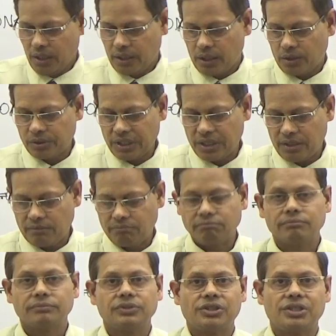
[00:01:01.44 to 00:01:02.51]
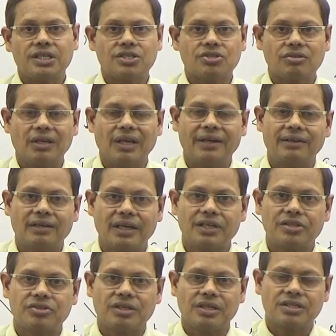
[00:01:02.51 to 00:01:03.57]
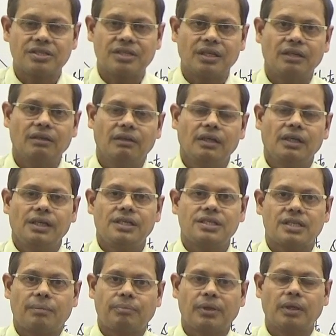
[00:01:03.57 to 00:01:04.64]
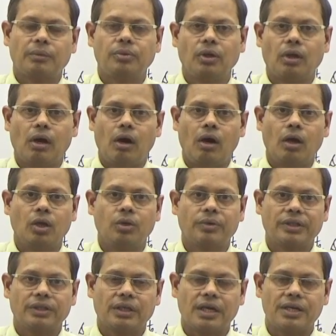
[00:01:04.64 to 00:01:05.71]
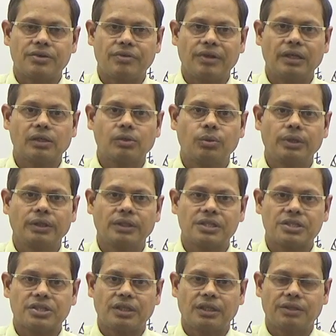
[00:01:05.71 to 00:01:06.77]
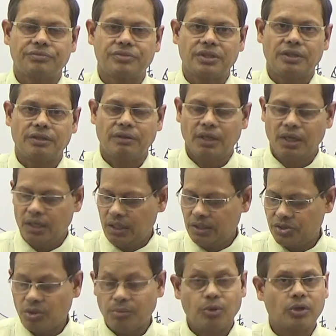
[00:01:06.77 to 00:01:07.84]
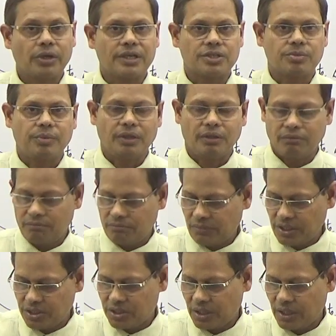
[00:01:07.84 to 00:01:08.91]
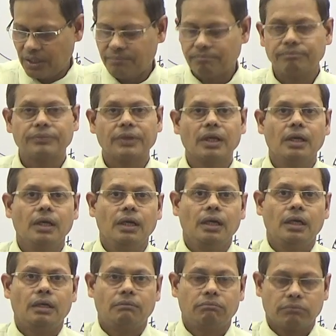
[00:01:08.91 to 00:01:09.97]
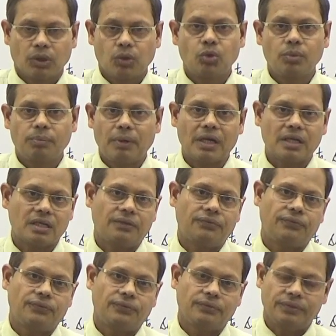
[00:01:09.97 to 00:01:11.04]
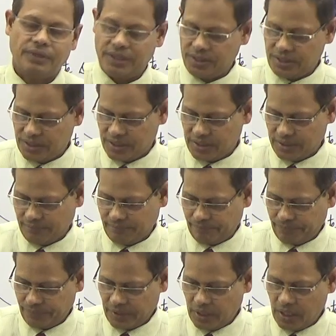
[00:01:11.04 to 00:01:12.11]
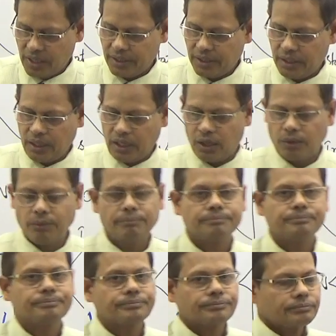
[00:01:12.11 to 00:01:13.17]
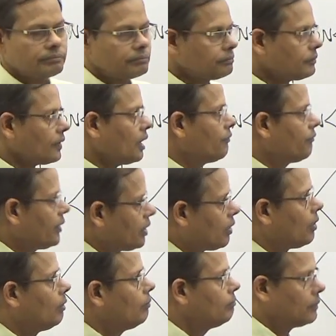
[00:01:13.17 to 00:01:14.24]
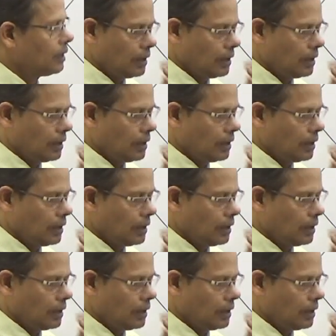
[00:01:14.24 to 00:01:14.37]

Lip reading: Now the GST, entire GST is applicable all over the country, including the state of Jammu and Kashmir. That is a good part of this. And now we know